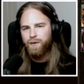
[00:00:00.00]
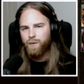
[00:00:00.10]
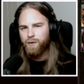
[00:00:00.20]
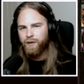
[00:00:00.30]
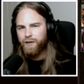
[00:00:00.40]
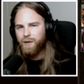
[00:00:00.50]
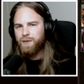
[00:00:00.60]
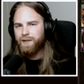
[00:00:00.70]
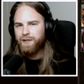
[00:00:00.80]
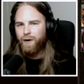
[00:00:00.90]
But we will not
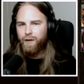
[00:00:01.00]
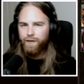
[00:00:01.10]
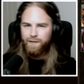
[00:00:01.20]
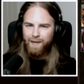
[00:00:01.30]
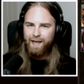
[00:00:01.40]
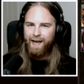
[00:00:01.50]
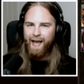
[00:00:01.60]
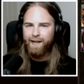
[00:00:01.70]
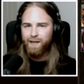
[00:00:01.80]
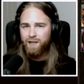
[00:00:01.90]
use this oil of speed
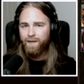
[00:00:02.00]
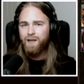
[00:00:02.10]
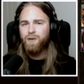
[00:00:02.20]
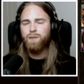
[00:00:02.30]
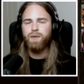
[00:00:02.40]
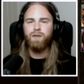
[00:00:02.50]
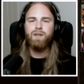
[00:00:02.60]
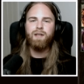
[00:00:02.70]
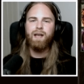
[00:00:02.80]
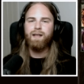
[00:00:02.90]
yet. There is a very good
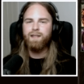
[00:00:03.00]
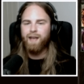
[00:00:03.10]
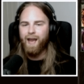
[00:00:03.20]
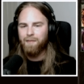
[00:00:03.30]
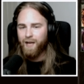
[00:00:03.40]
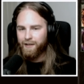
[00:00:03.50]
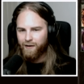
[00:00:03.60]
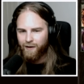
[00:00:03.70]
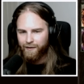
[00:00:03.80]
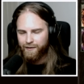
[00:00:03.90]
opportunity in this game
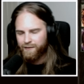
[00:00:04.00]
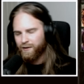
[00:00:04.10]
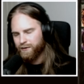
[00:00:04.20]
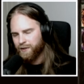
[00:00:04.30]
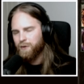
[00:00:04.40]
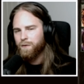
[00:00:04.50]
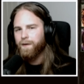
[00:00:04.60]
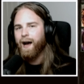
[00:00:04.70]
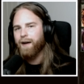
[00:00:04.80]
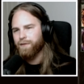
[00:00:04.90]
later on, not too
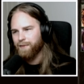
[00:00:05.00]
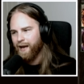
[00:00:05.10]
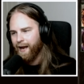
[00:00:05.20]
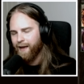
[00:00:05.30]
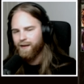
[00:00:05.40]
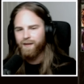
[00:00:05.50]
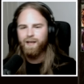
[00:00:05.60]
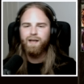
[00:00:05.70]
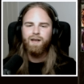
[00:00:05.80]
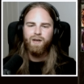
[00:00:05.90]
far from here,
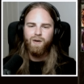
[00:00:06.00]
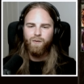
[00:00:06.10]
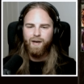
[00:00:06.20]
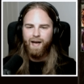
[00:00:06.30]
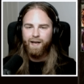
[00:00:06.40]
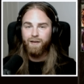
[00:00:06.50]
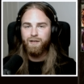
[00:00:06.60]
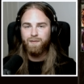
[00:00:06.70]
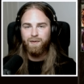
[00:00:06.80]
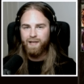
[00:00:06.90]
where I can
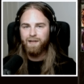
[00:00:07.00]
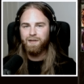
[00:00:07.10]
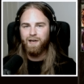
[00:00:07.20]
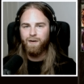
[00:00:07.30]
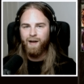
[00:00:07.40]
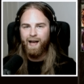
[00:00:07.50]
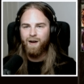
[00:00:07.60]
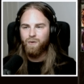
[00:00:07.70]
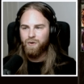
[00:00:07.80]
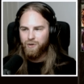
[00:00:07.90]
just present to you
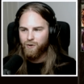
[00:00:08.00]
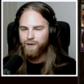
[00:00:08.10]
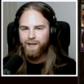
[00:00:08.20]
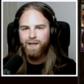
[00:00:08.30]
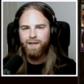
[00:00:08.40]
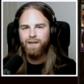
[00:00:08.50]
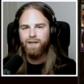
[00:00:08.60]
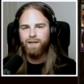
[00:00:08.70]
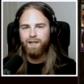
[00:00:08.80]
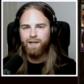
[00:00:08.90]
how good
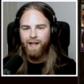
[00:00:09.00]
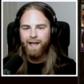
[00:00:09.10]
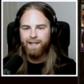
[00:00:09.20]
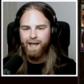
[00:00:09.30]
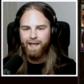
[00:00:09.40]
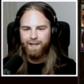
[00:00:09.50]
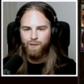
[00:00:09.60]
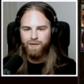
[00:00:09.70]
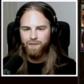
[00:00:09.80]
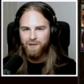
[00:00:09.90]
this class is
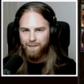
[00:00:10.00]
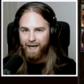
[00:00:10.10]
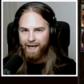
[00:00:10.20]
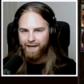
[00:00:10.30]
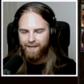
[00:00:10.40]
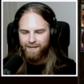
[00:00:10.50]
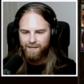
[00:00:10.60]
with some speed.